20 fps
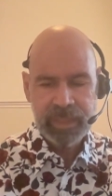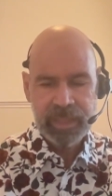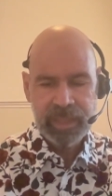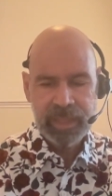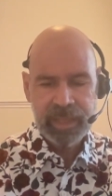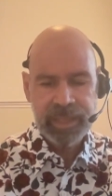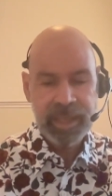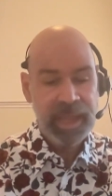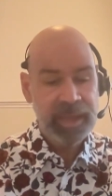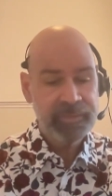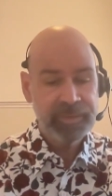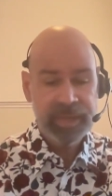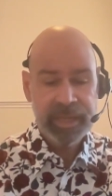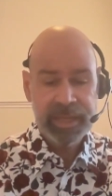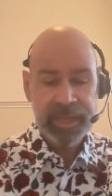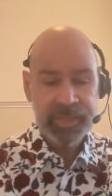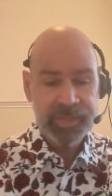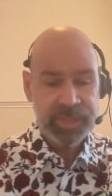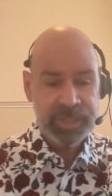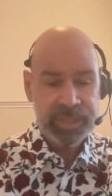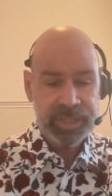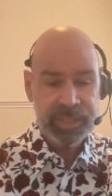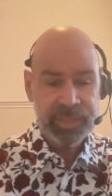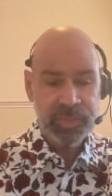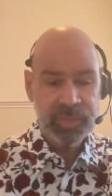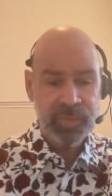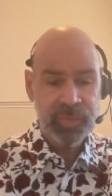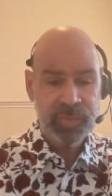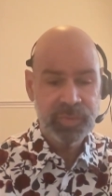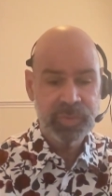I have an agent
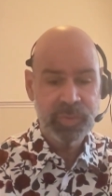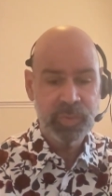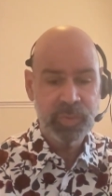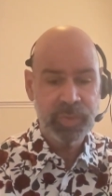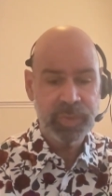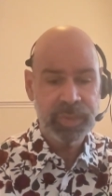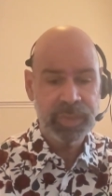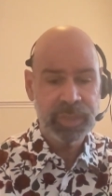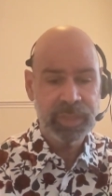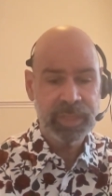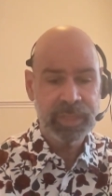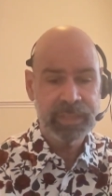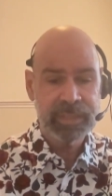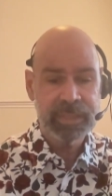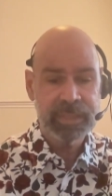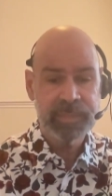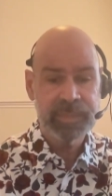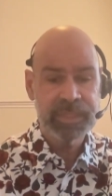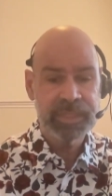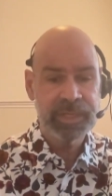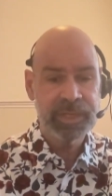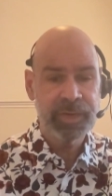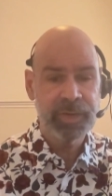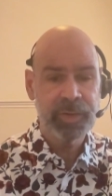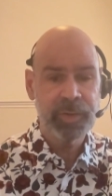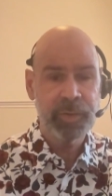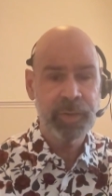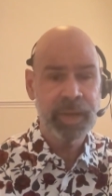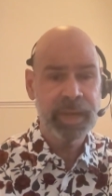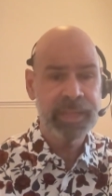who's working on subsidiary
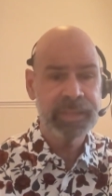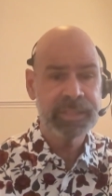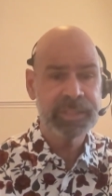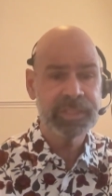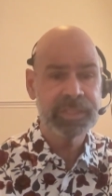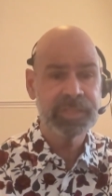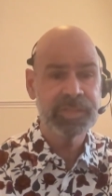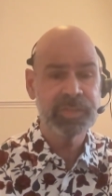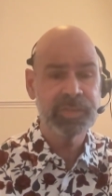rights